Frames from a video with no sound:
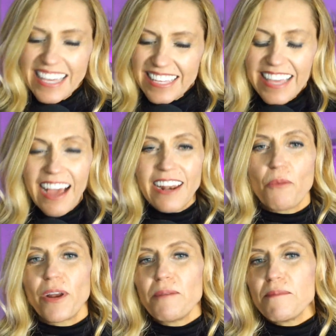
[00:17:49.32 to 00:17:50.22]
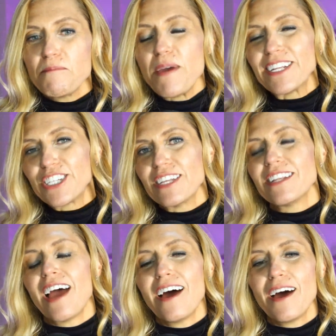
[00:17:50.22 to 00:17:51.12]
Yeah, and I want to mention
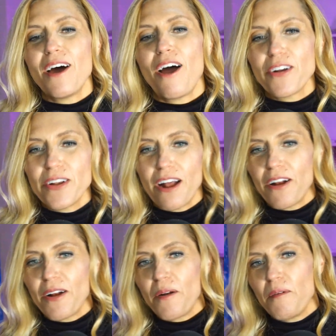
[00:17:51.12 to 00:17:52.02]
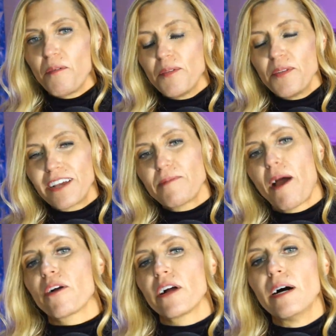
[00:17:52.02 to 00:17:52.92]
our next
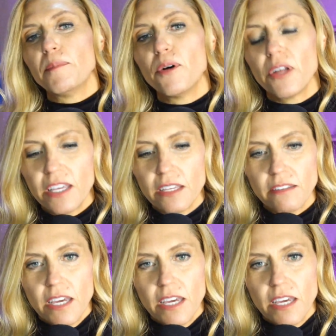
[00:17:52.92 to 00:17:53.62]
power couple is